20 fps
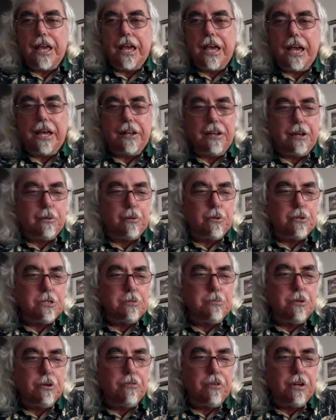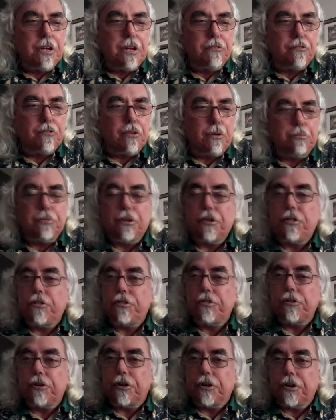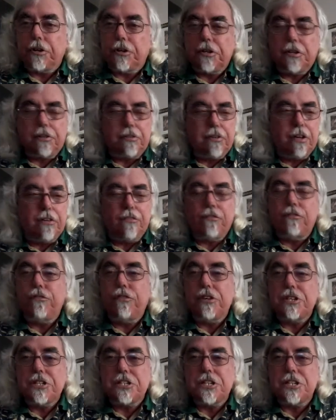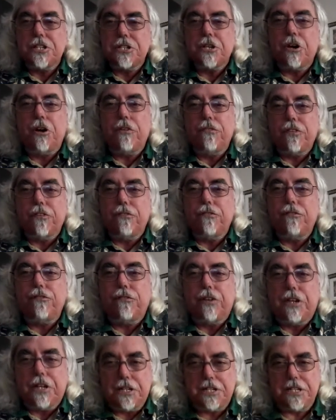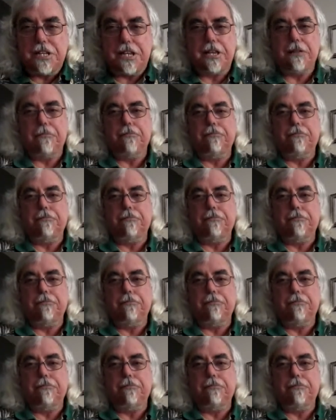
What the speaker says: And I'm going to be reading from the 3rd, Vistas of Infinity.